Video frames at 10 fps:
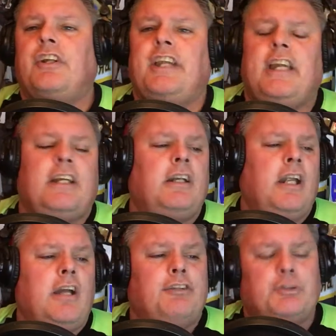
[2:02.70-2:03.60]
of the Year
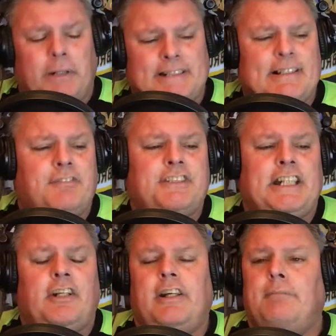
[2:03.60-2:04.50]
for
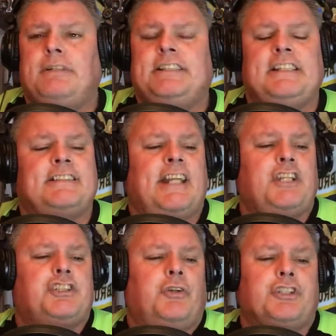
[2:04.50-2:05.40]
2017 on NBC's Today
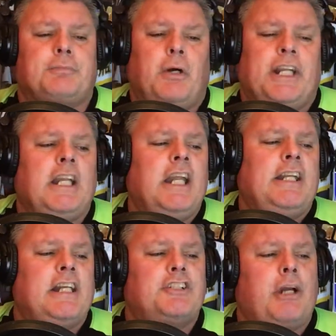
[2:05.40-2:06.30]
Show this morning.
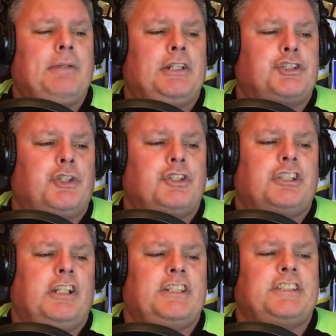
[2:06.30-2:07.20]
Now, topping the short
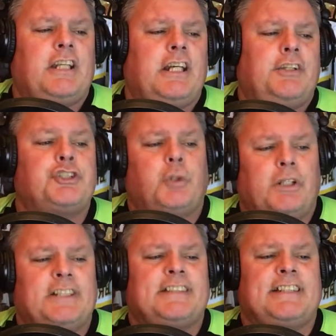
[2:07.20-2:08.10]
list
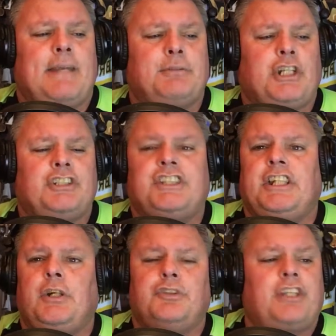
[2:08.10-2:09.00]
is Amazon
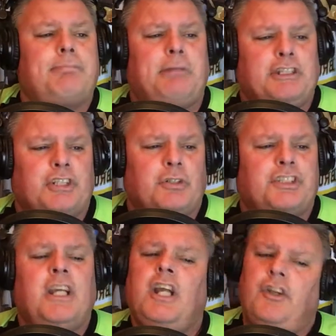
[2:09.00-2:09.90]
CEO Jeff Bezos.
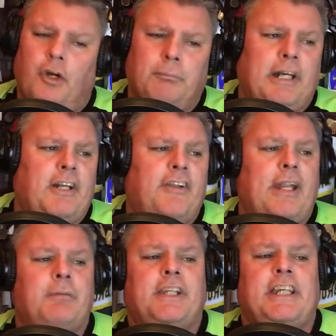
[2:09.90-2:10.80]
No brainer
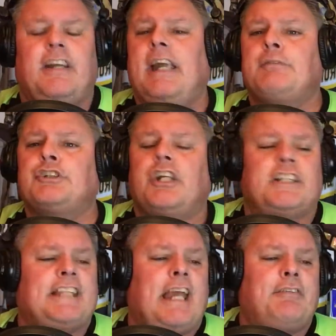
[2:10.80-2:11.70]
there with the year Amazon
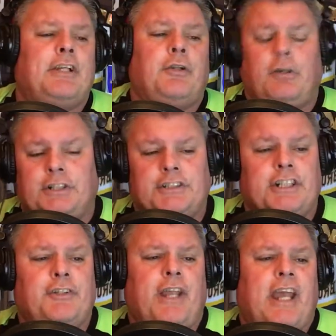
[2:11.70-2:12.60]
is having and they'll
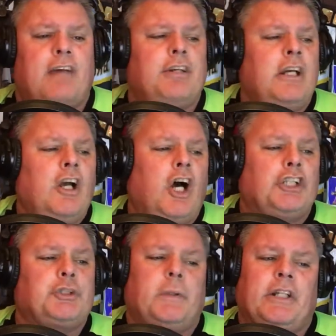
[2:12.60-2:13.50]
continue to have.
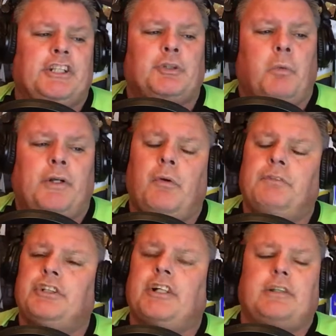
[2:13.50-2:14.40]
Also on the list, Wonder
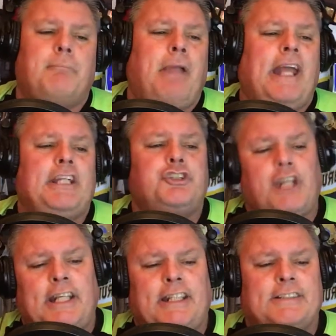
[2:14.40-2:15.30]
Woman director Patty
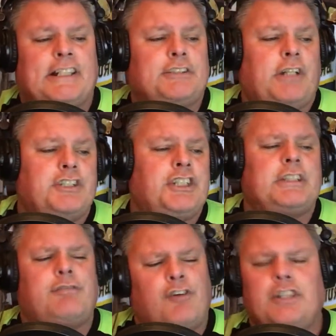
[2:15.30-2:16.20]
Jenkins. That's right. She's
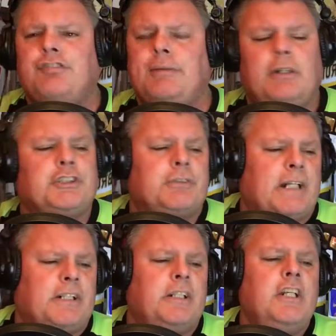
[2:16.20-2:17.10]
the first female
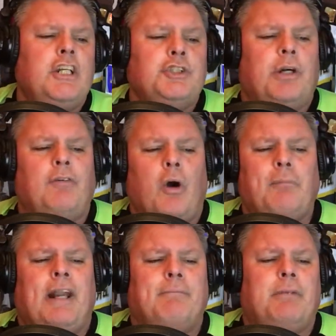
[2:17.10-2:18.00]
director to have
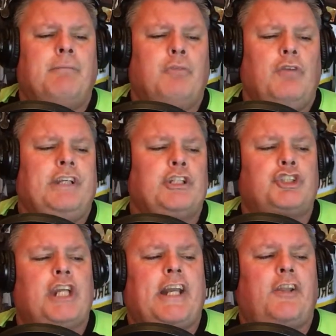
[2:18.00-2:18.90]
opened up a movie and
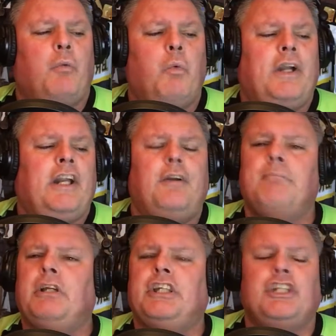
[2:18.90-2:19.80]
shattered the $100
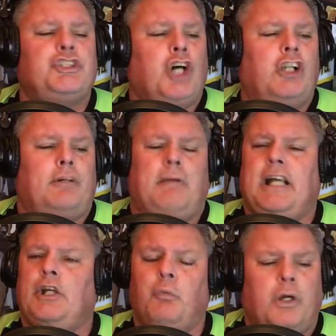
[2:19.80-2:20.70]
million
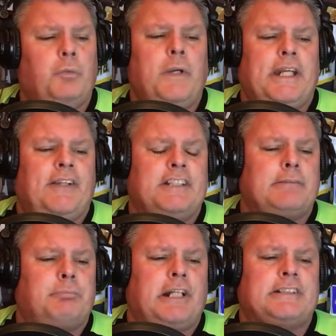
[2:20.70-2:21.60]
mark in 1 week, and that's
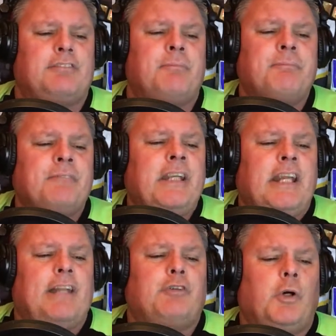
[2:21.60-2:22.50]
impressive.
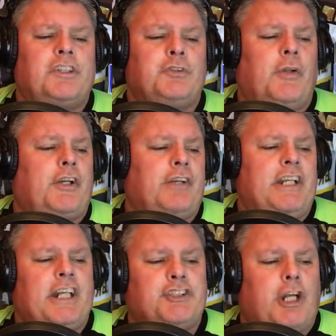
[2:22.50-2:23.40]
And, of course, North
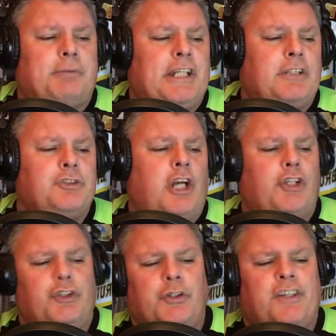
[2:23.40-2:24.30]
Korean nutjob Kim
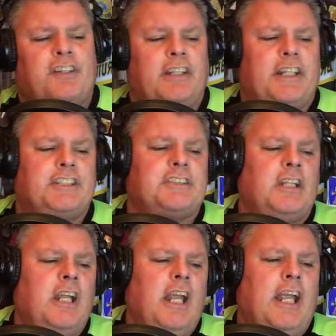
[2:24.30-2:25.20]
Jong-un is the latest
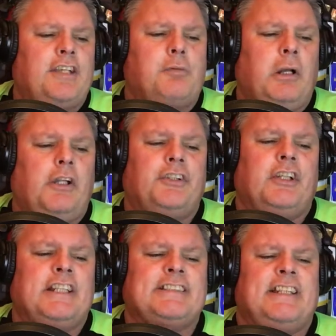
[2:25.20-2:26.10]
as well on the
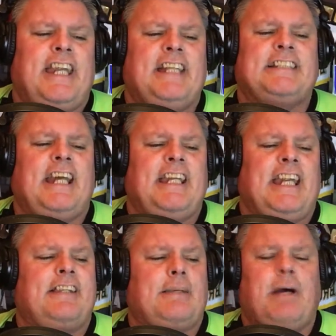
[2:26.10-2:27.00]
list. An
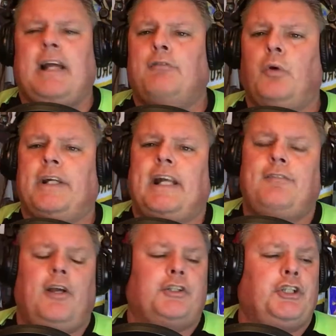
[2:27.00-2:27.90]
anti-anthem out-of-work
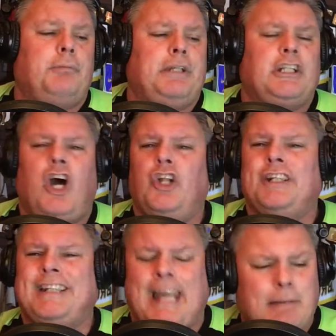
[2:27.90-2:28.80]
NFL QB
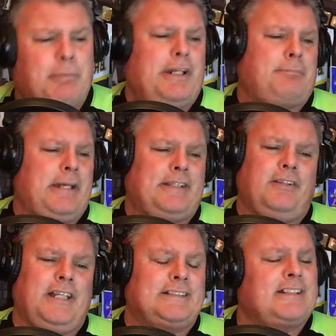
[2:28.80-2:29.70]
Colin Kaepernick made the
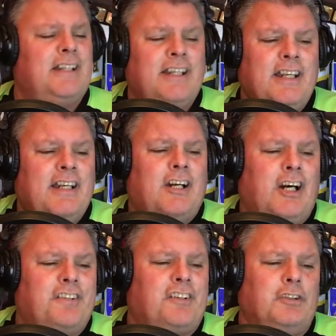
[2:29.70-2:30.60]
list.
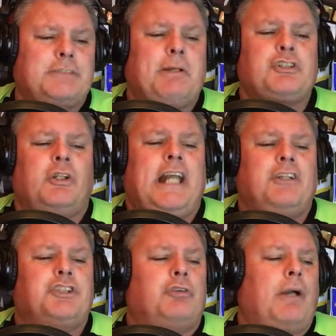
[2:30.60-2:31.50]
Also, special
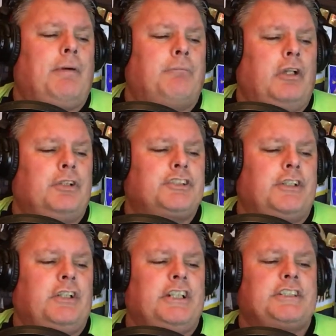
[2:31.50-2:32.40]
counsel Robert Mueller is on
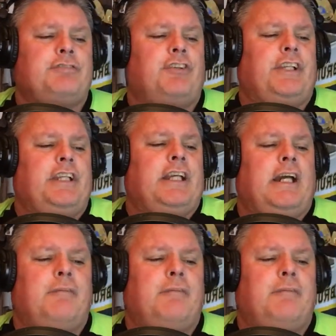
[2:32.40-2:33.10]
the list for the